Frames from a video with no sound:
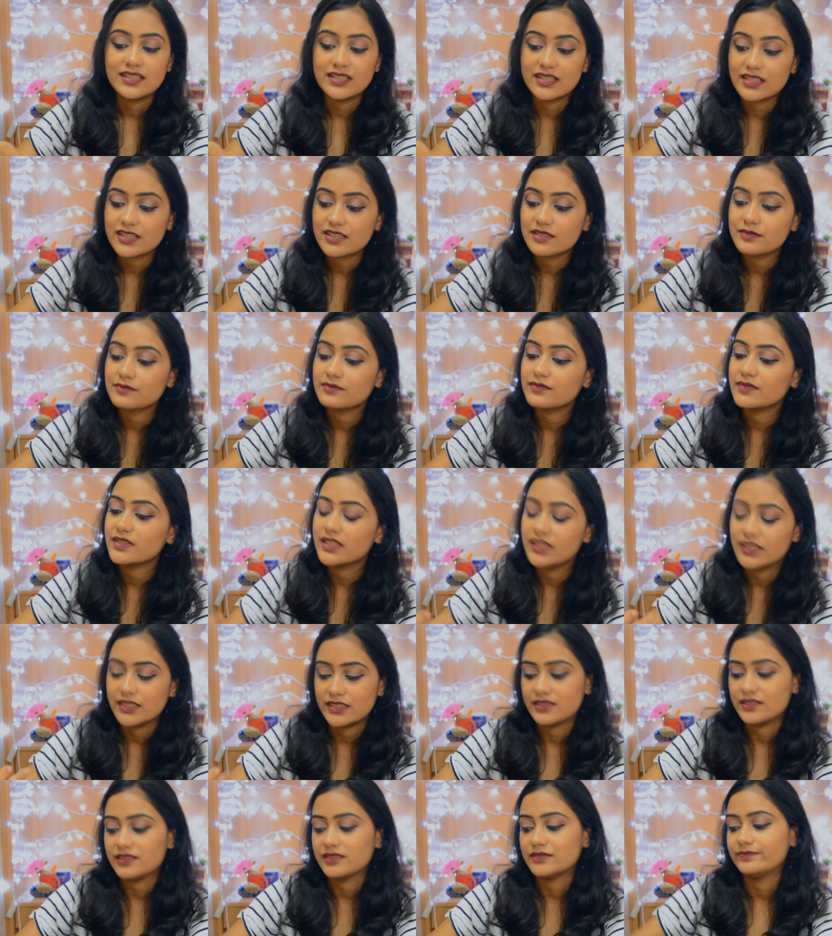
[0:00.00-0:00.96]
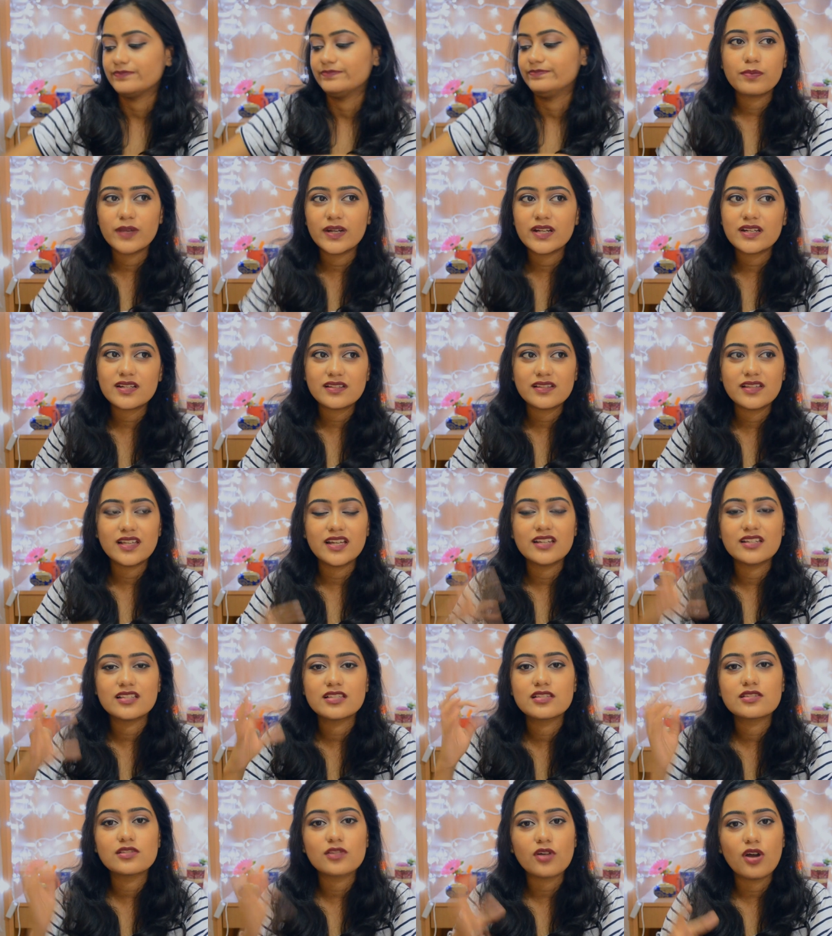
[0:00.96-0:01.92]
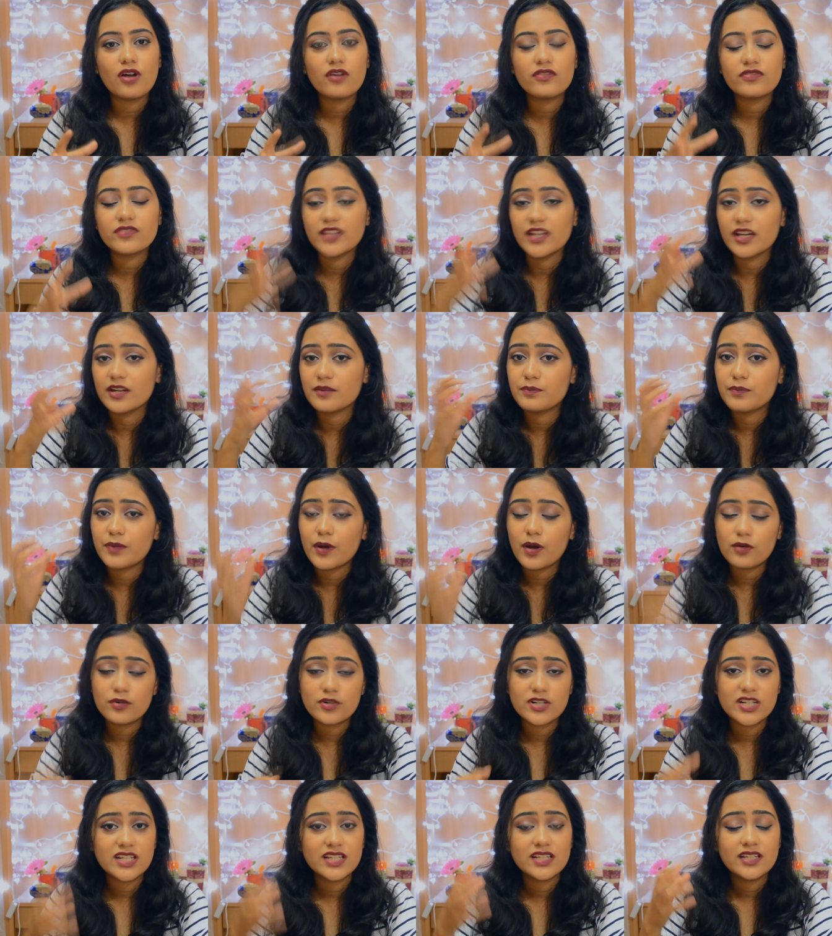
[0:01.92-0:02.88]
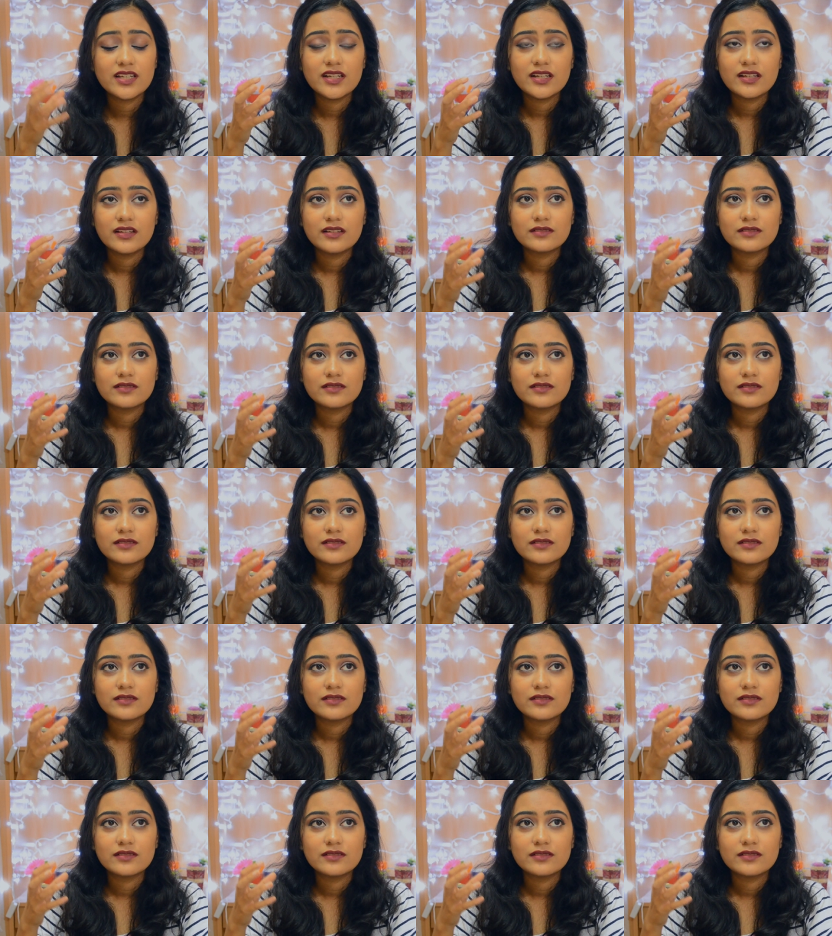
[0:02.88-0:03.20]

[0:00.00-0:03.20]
Damn it. But they're soft, they're powdery.